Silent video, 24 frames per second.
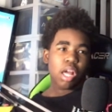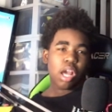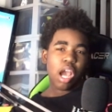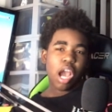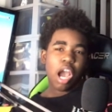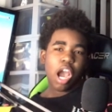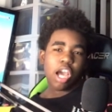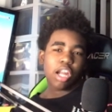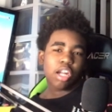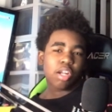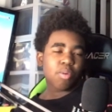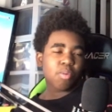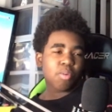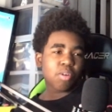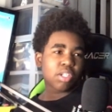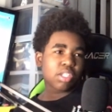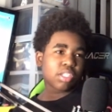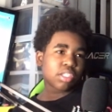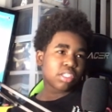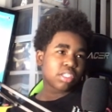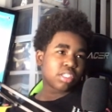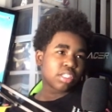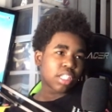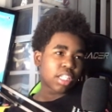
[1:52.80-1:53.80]
I don't want
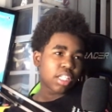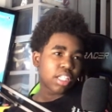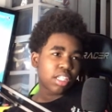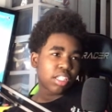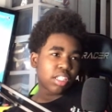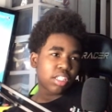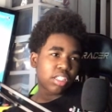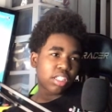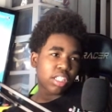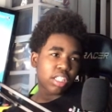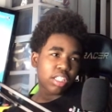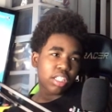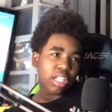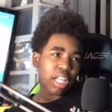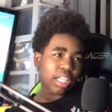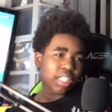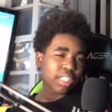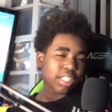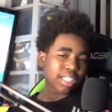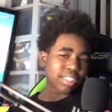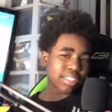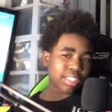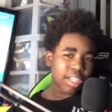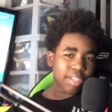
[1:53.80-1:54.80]
to say anything
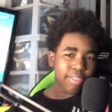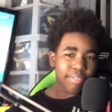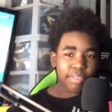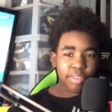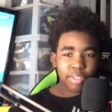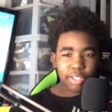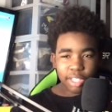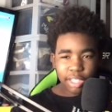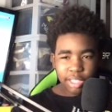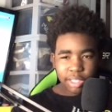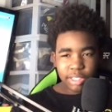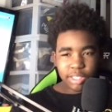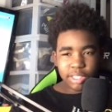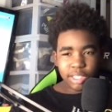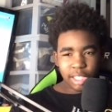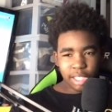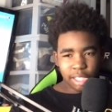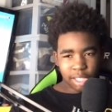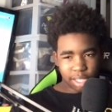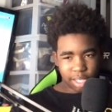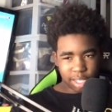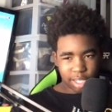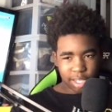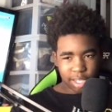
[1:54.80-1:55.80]
like that's unrealistic,